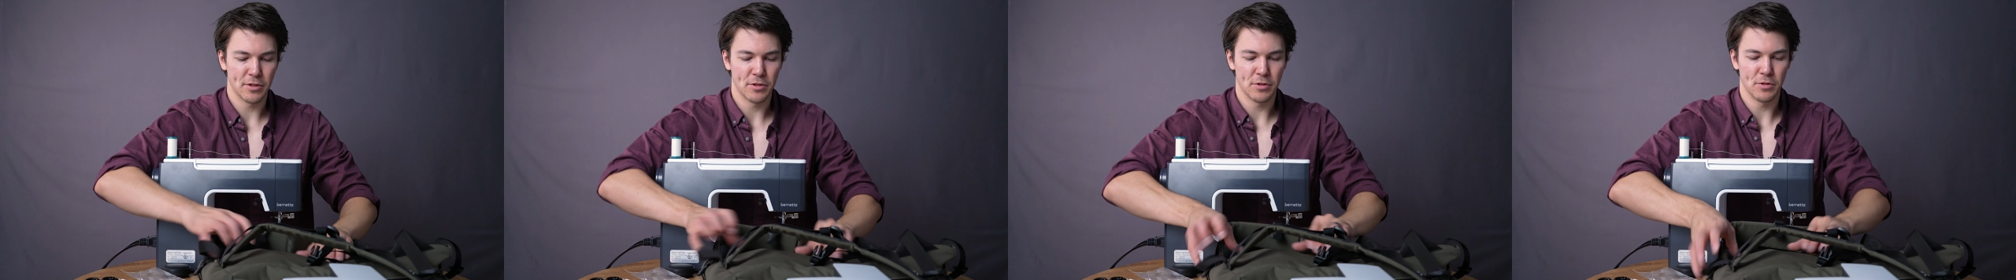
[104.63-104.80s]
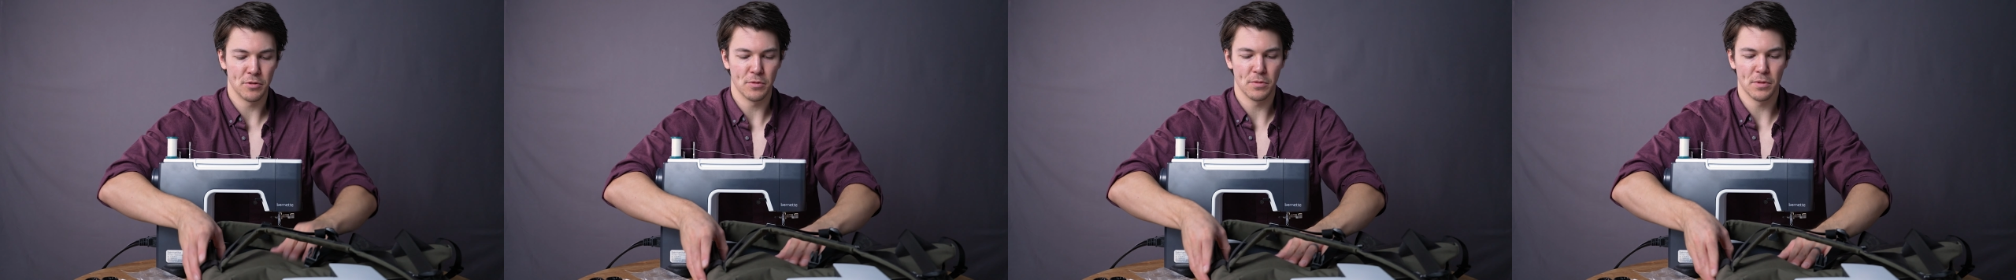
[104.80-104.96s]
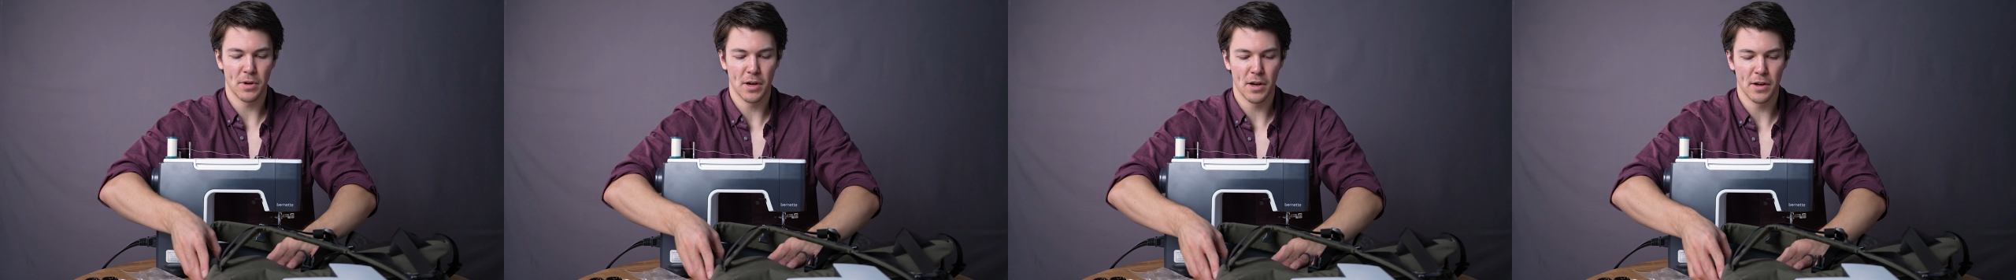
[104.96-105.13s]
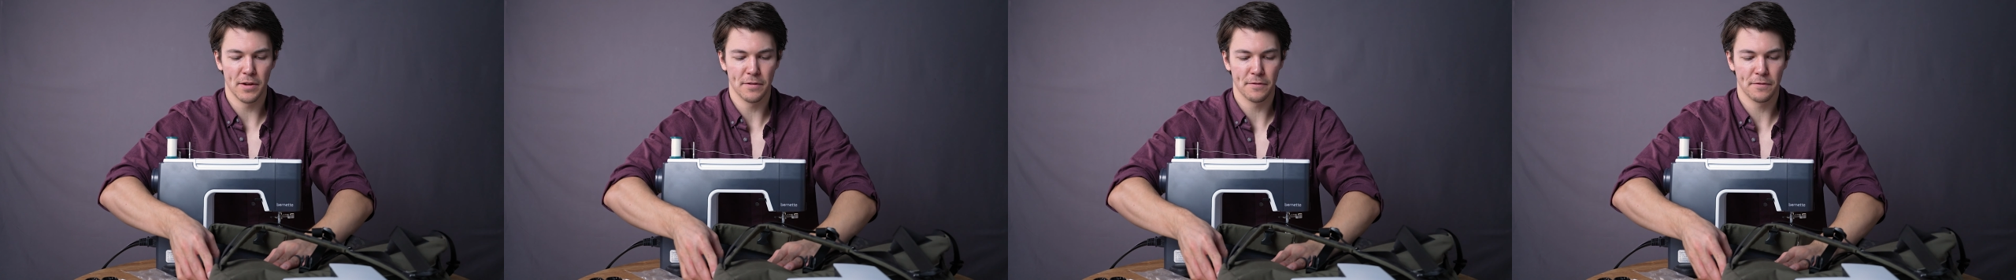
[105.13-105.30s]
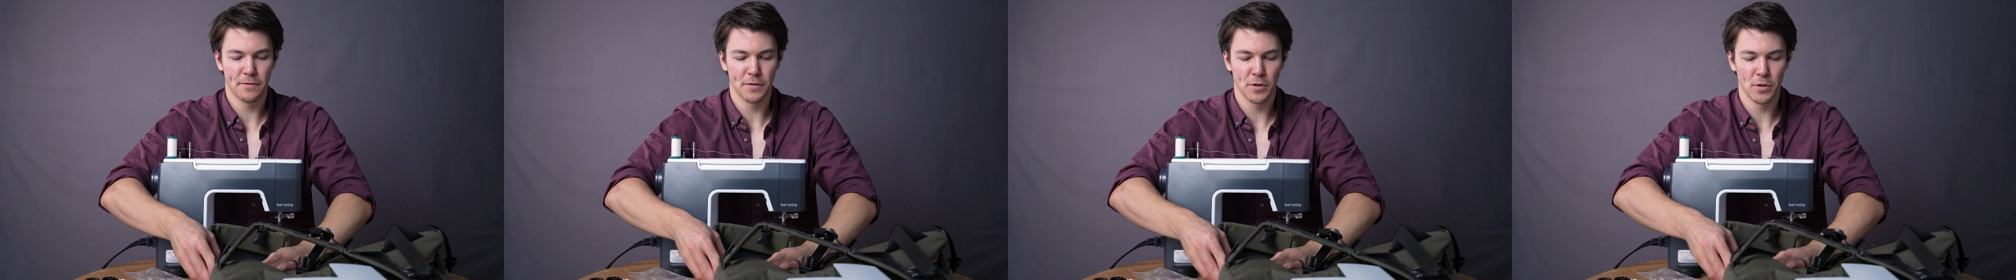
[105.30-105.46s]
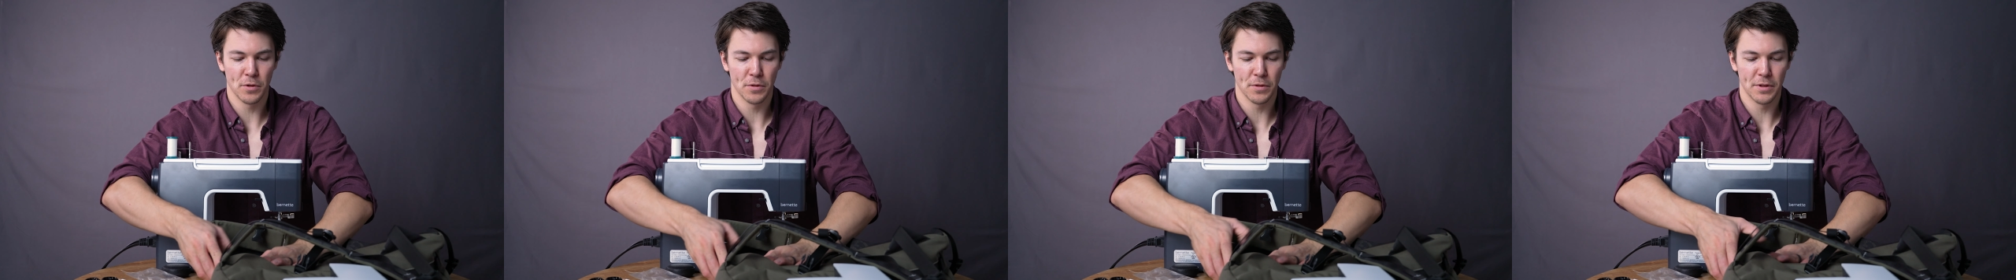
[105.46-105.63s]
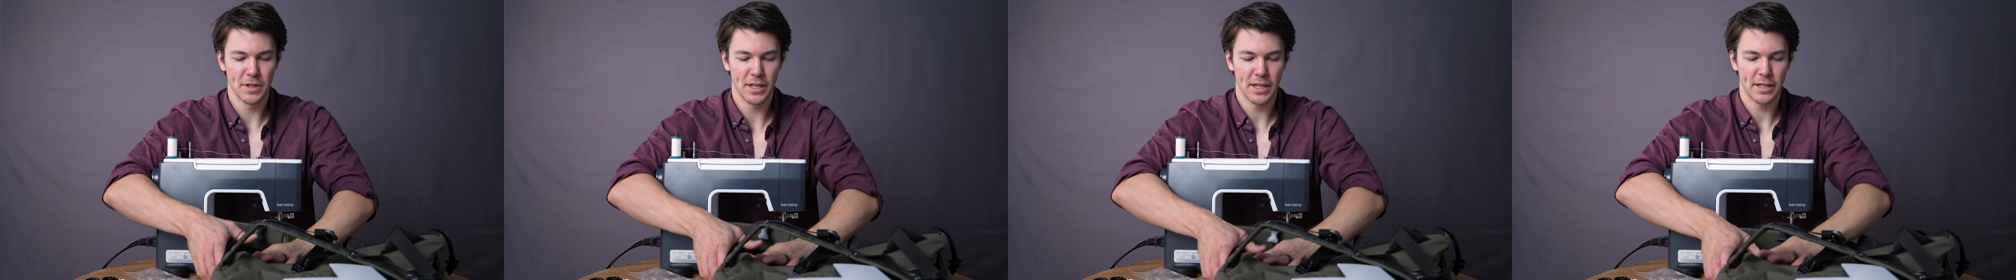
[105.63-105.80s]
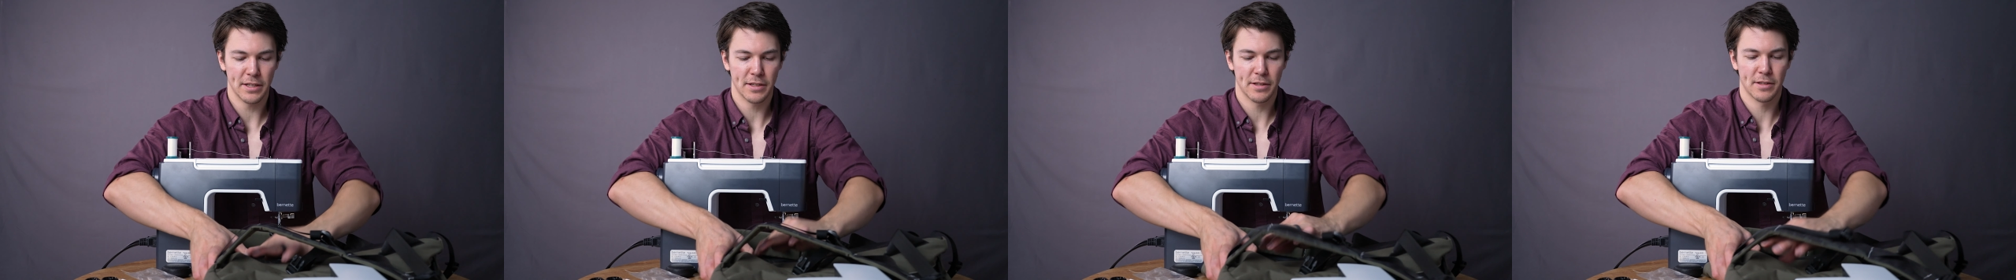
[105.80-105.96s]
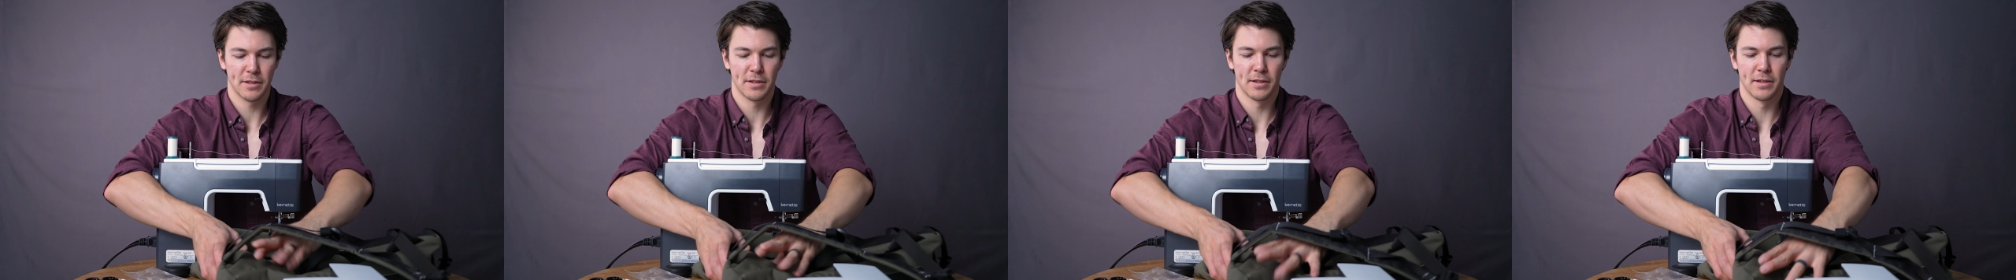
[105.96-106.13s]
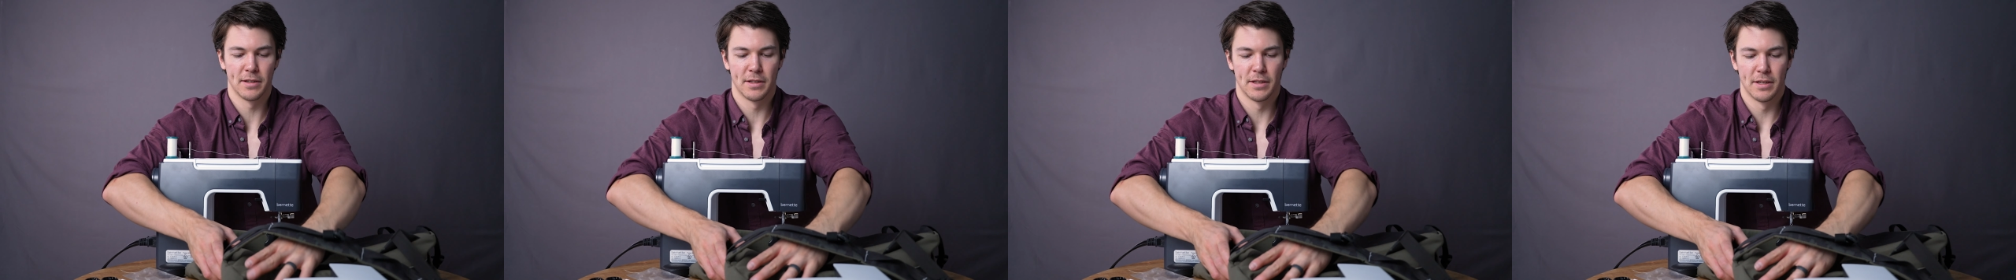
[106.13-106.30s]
to unfold this.